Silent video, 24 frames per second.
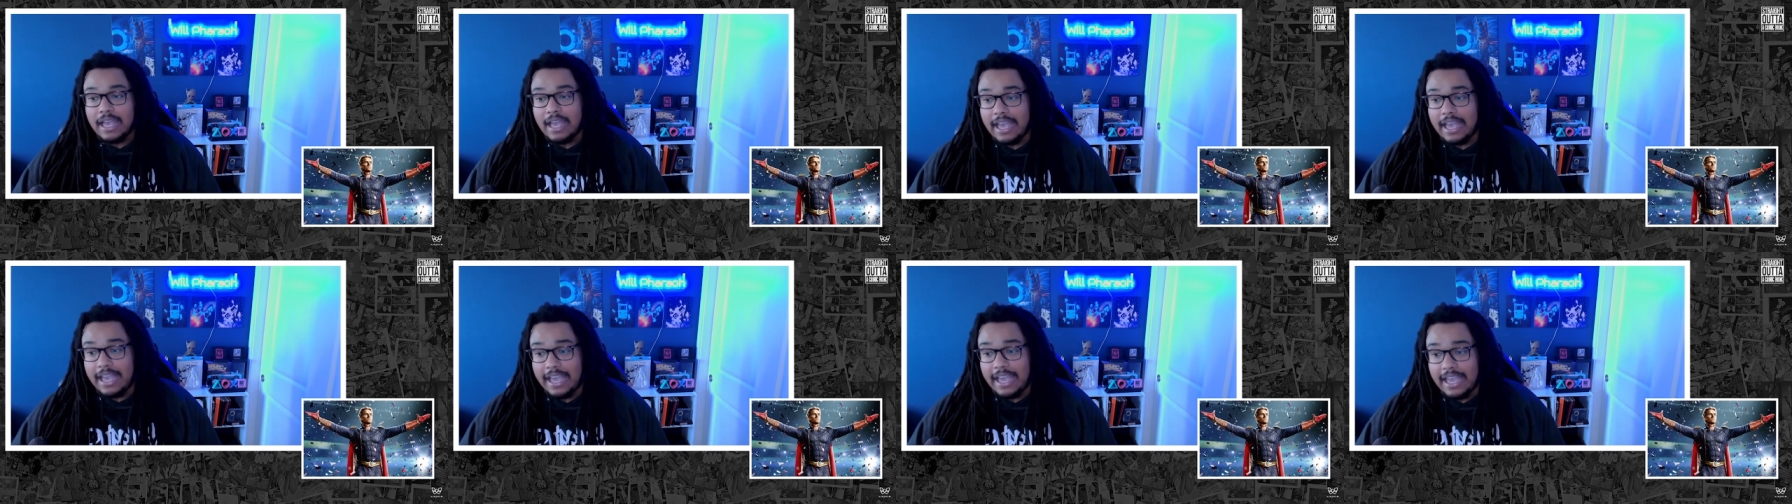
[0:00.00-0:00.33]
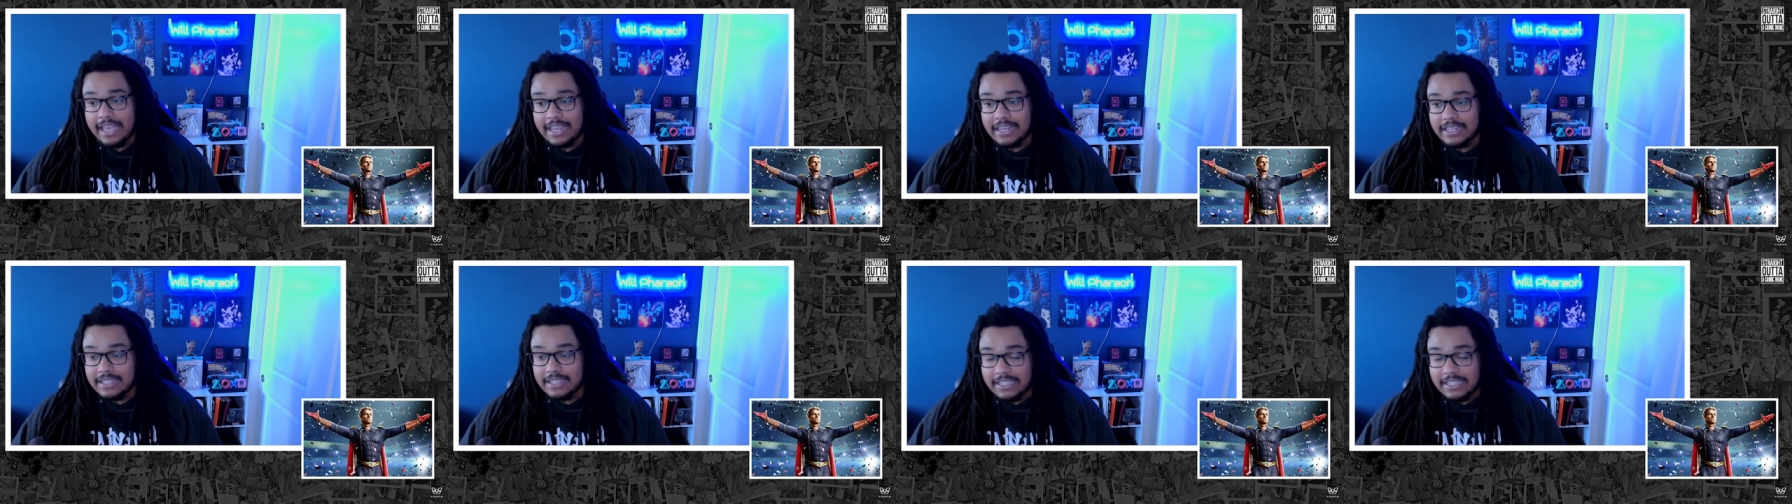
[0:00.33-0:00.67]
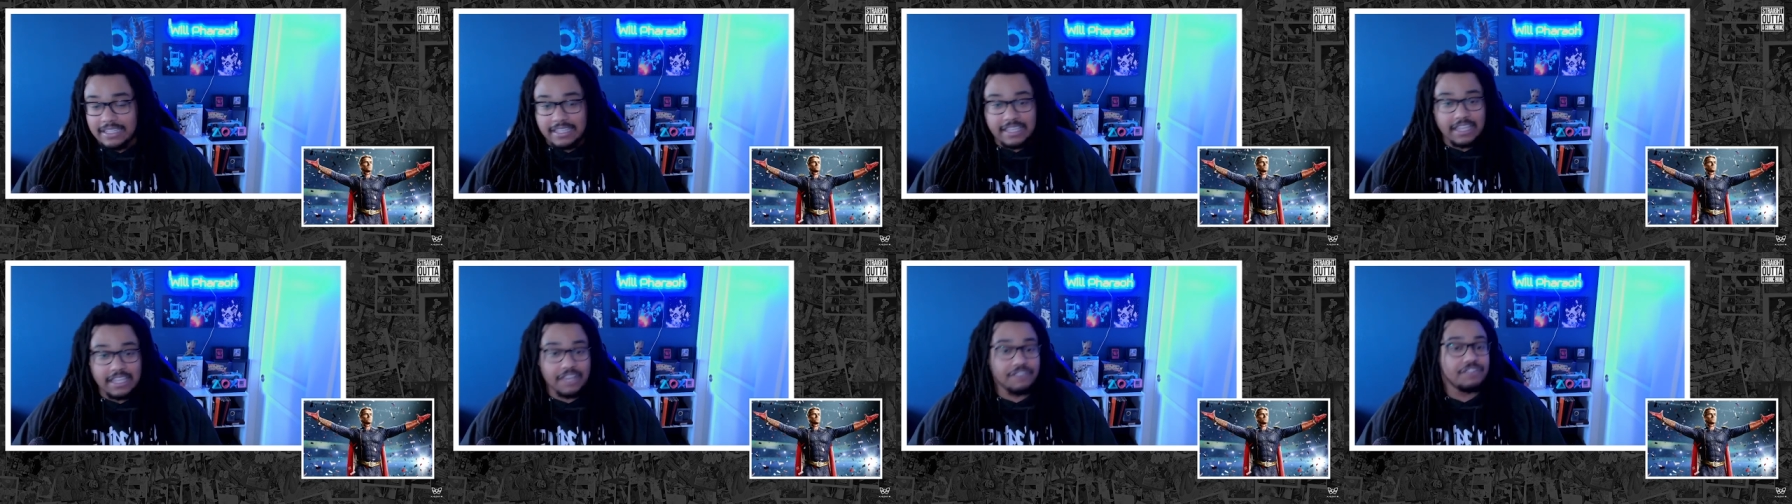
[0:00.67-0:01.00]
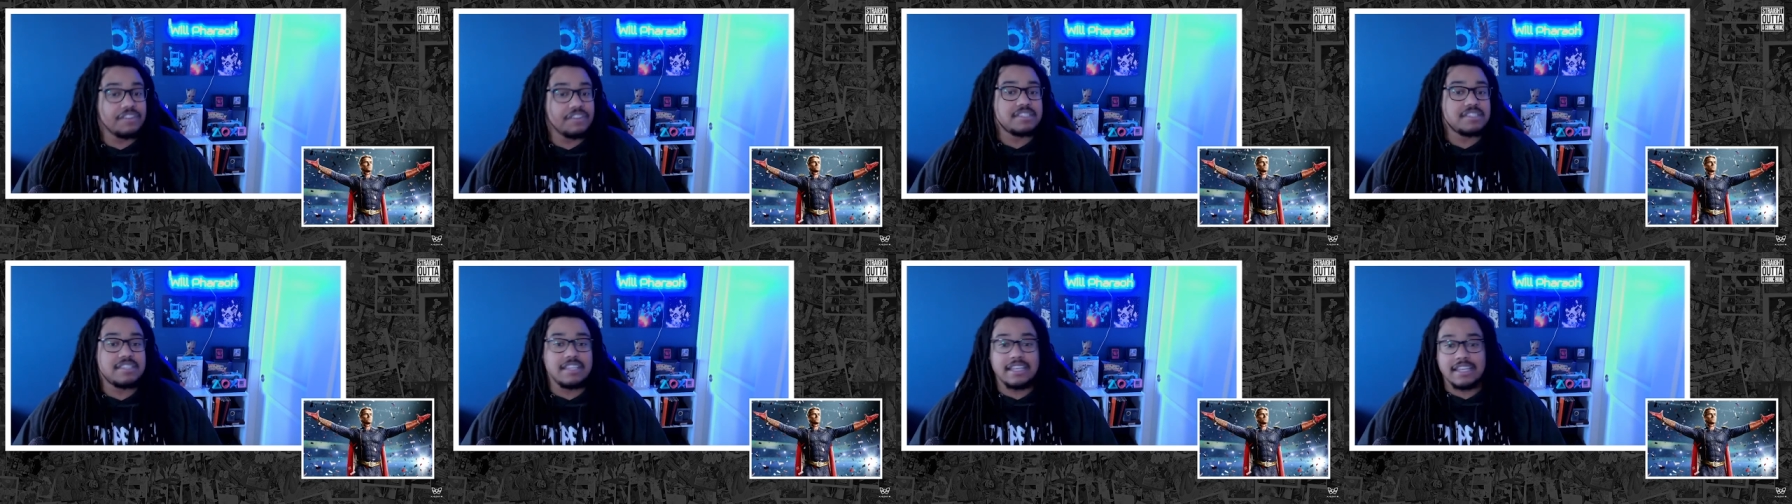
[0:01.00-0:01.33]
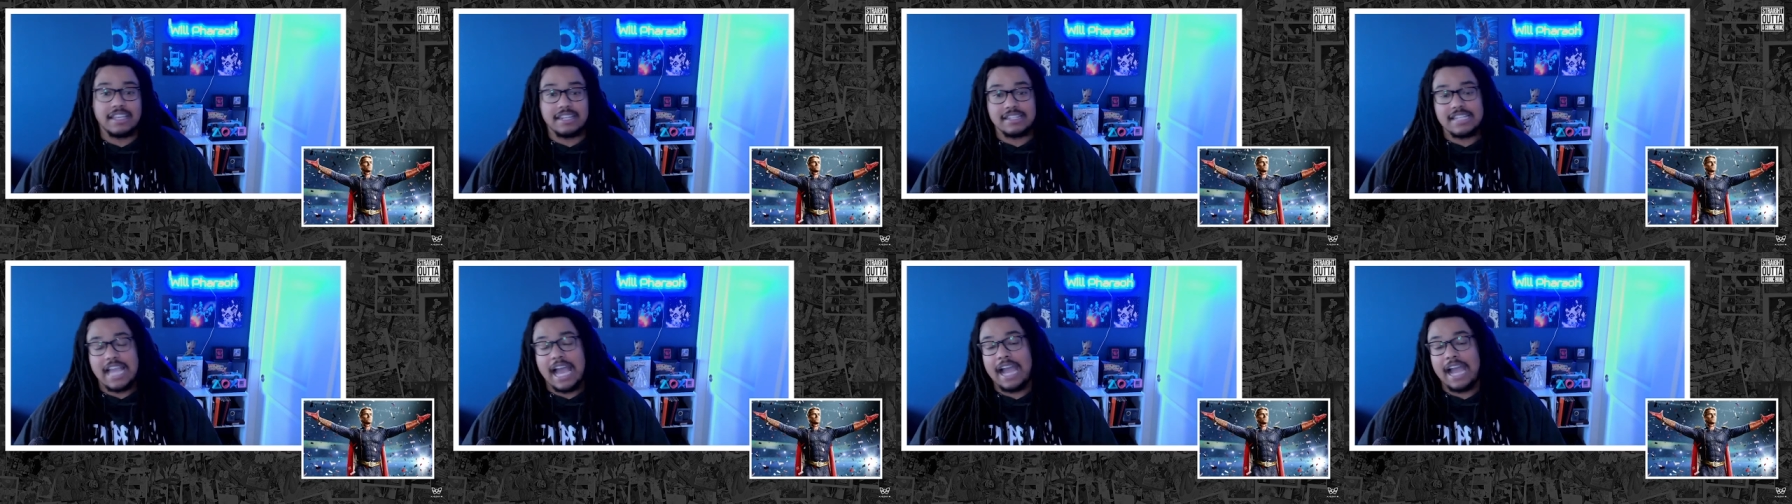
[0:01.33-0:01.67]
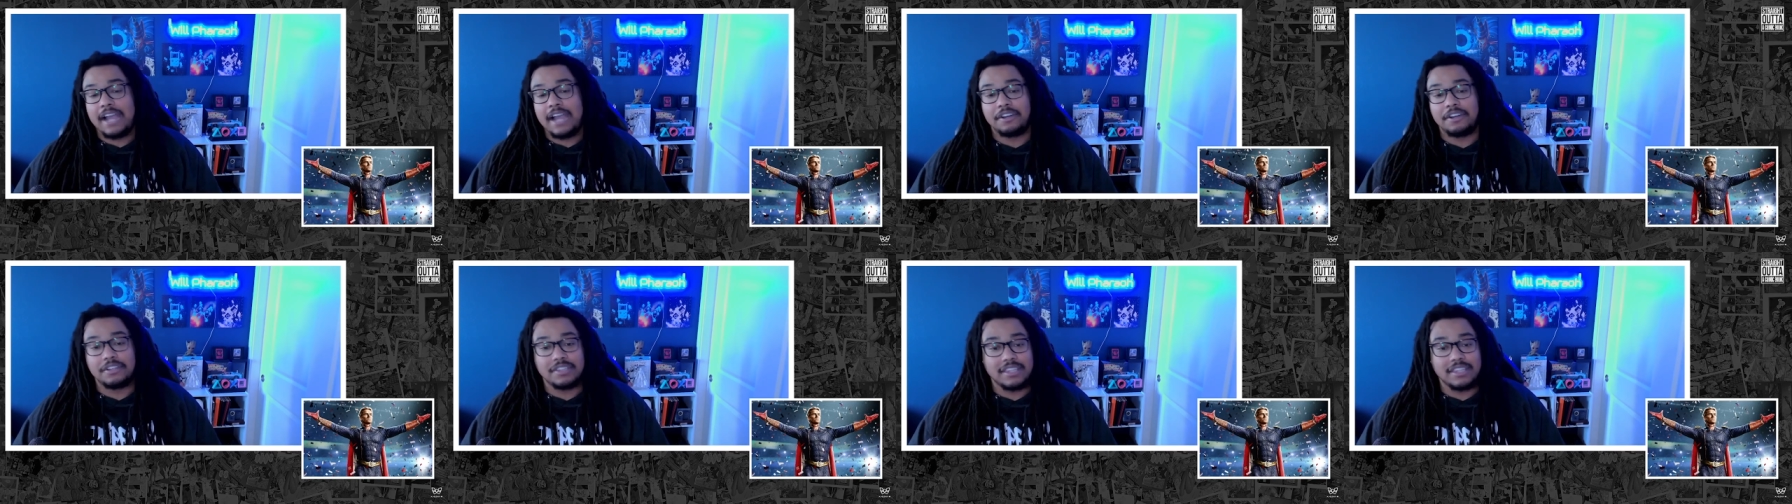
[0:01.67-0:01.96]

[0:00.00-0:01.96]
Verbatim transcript: and give us the entire